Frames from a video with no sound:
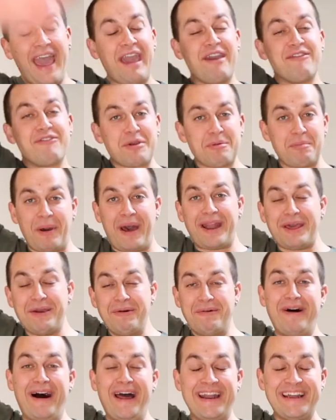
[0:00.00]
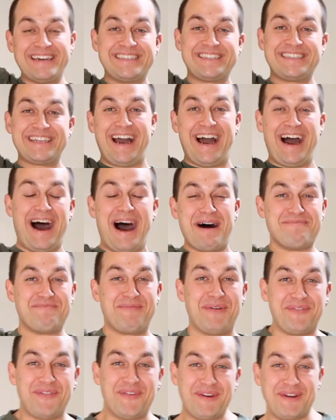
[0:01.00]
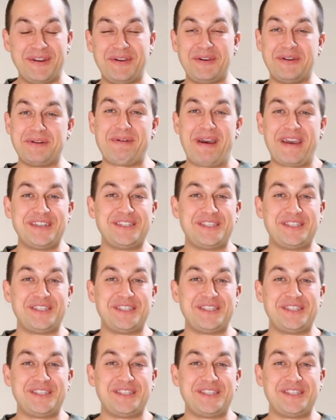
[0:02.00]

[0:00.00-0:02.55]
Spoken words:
Hey everybody, what is up? If you're new to my